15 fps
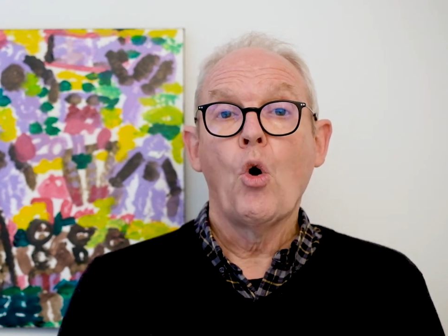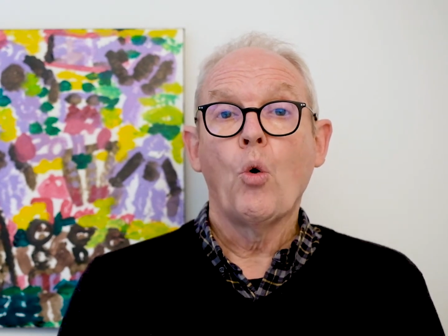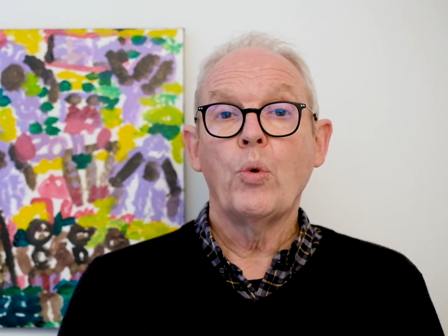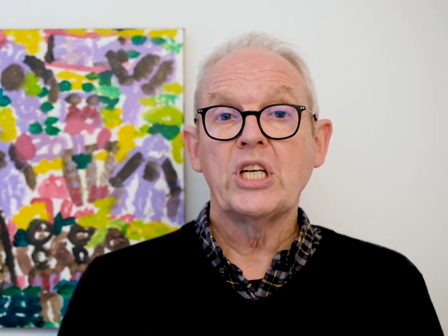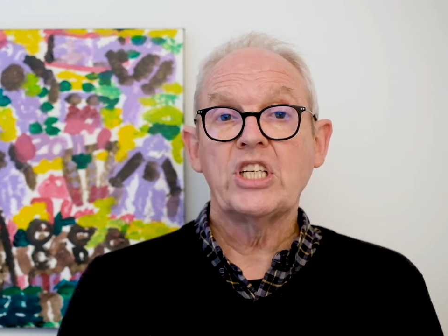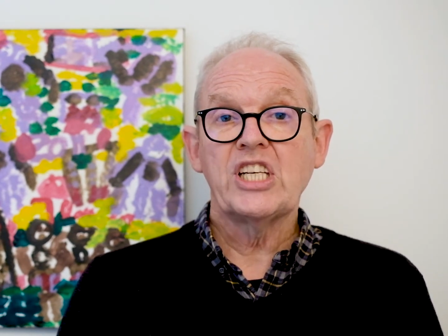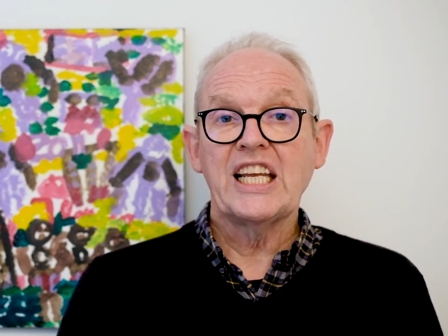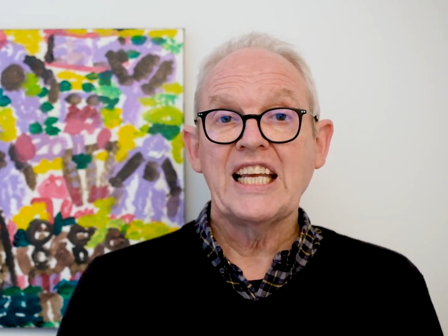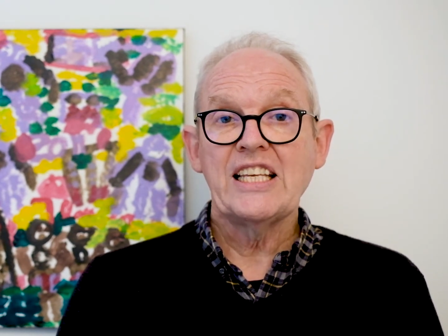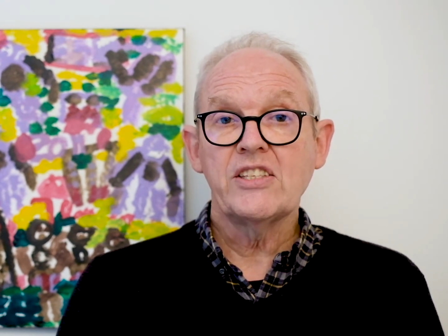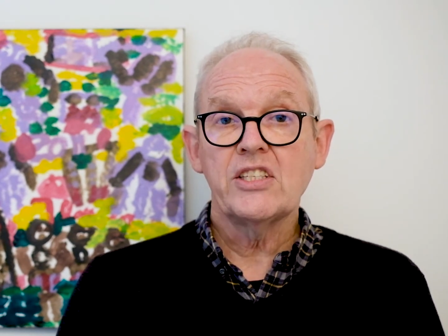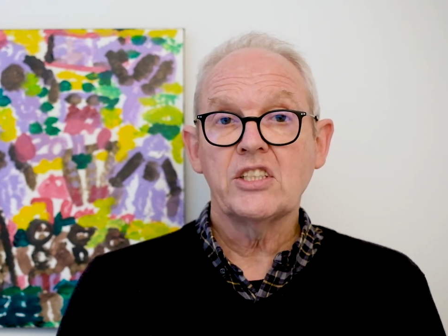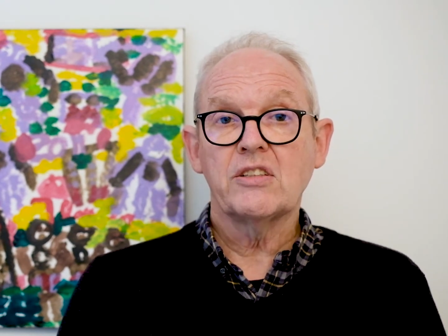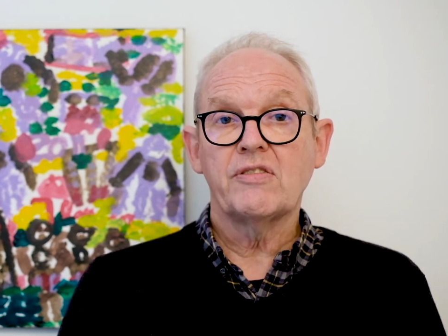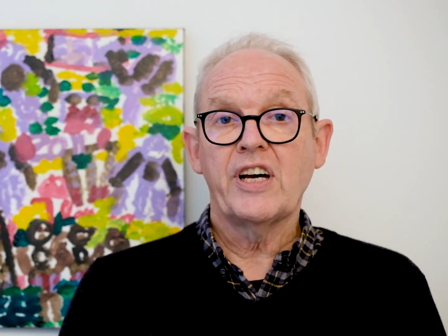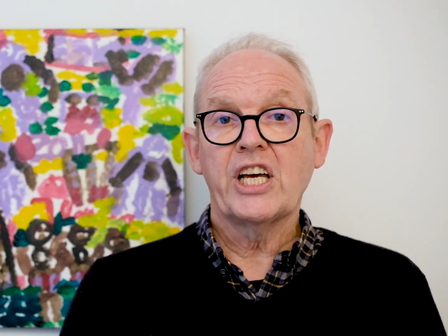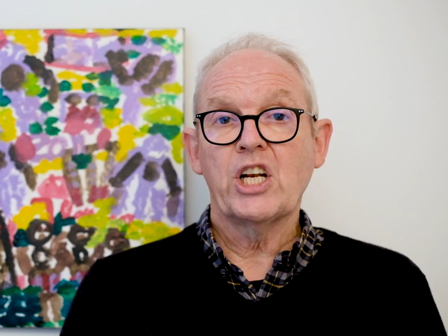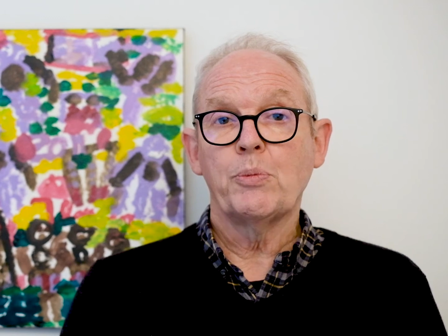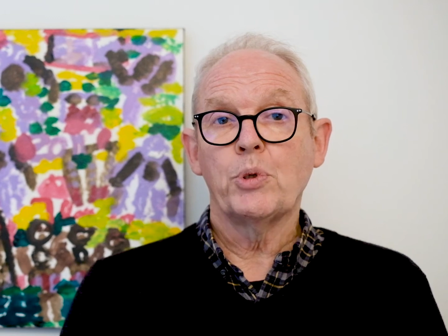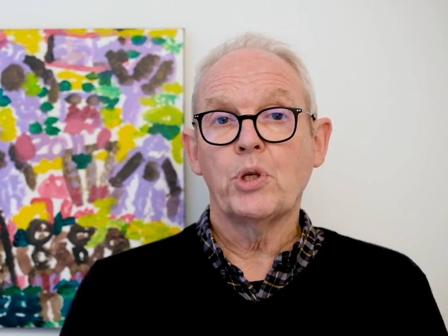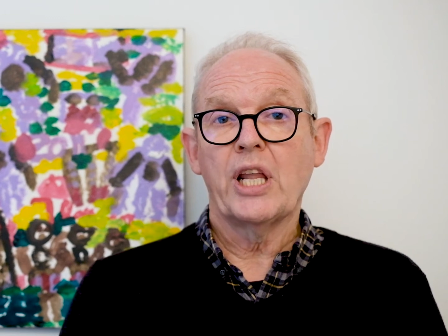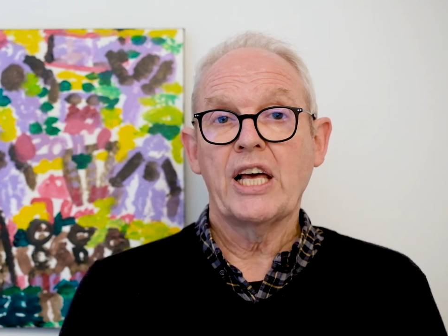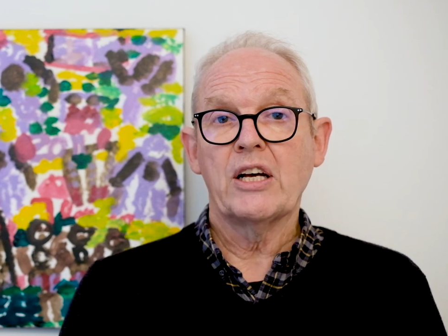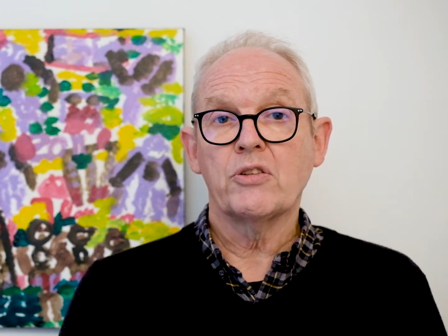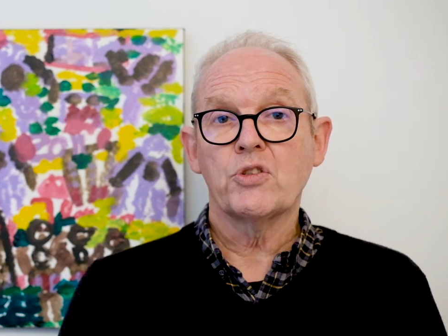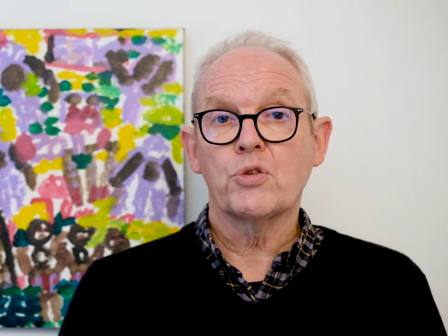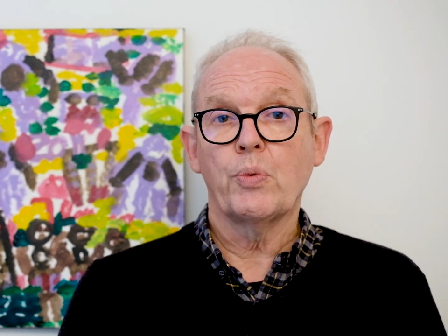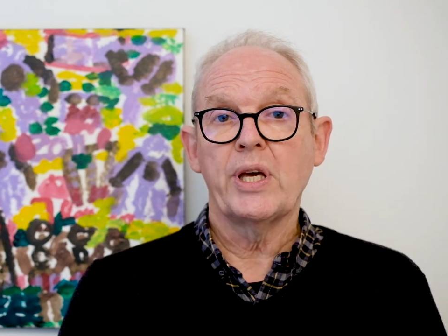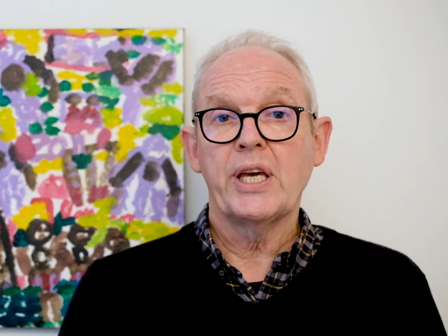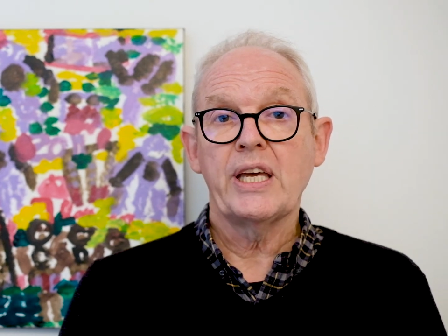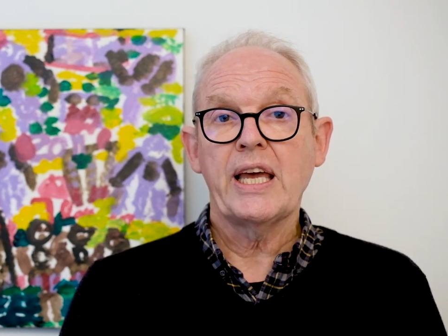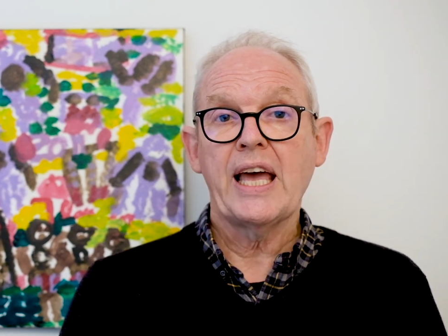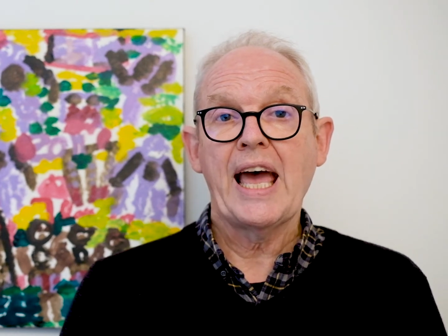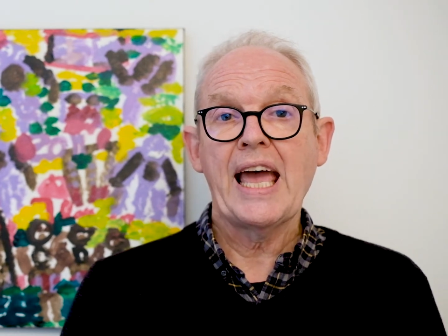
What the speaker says: which isn't available elsewhere,